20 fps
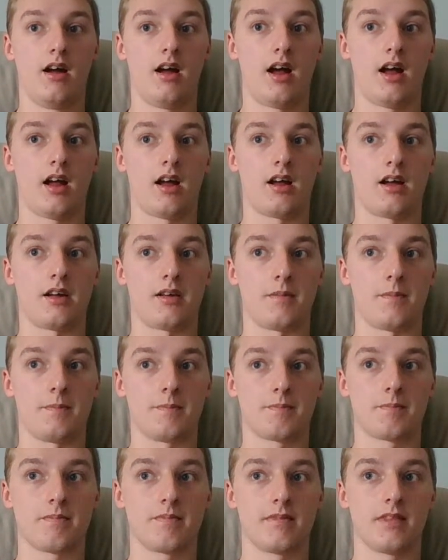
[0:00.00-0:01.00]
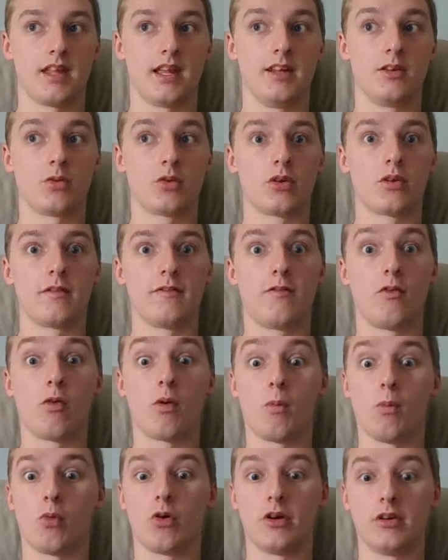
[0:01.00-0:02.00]
Uh, in order to
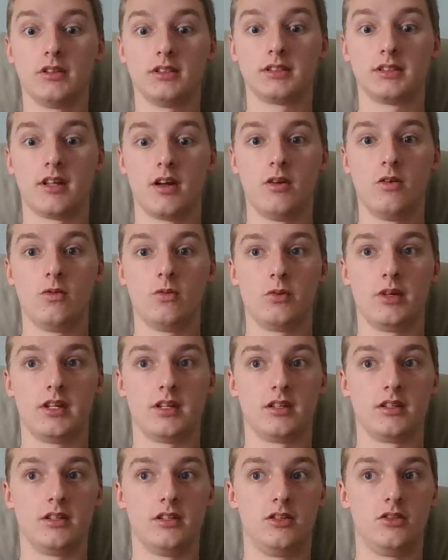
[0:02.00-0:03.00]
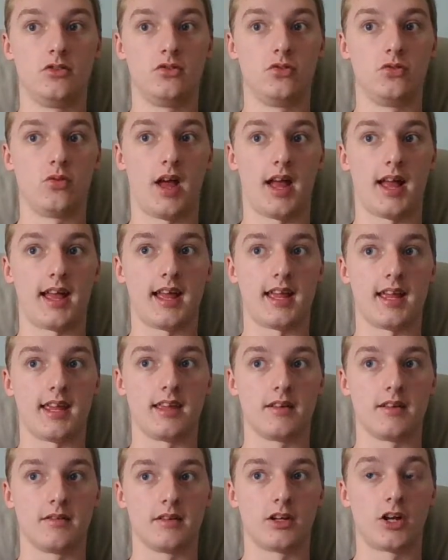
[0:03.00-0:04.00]
form words, though, we could do
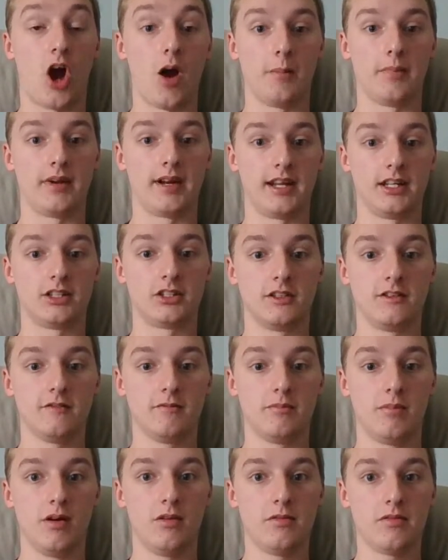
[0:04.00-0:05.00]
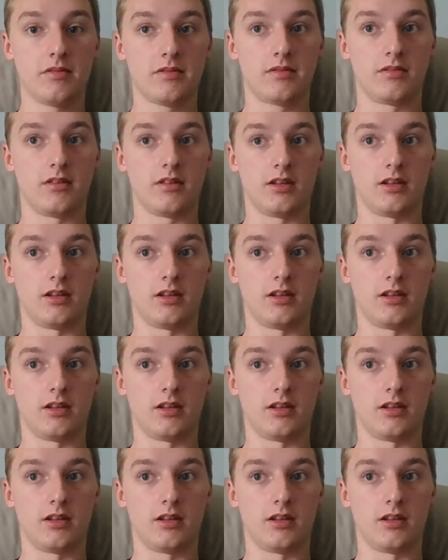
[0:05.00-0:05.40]
a combination of both,